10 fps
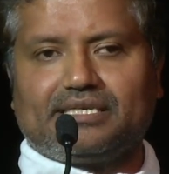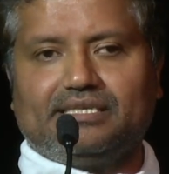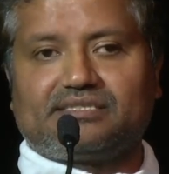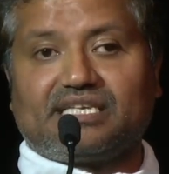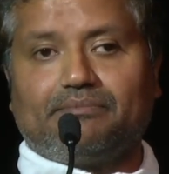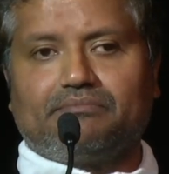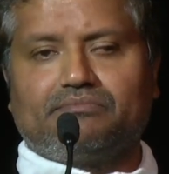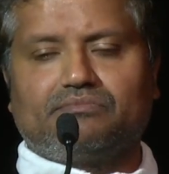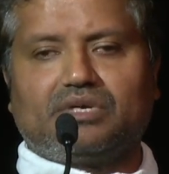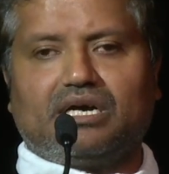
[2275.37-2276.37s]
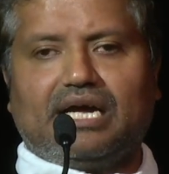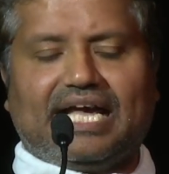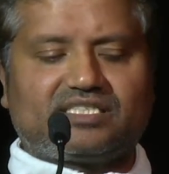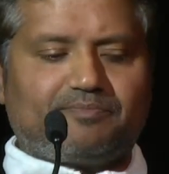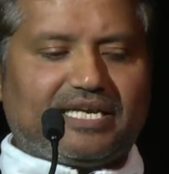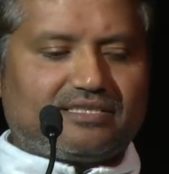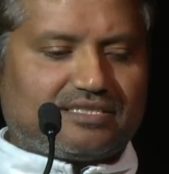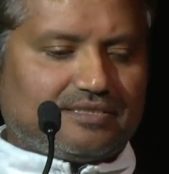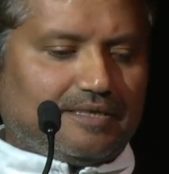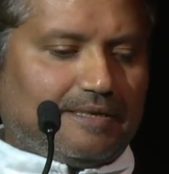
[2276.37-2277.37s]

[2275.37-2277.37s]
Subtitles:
in some aspects.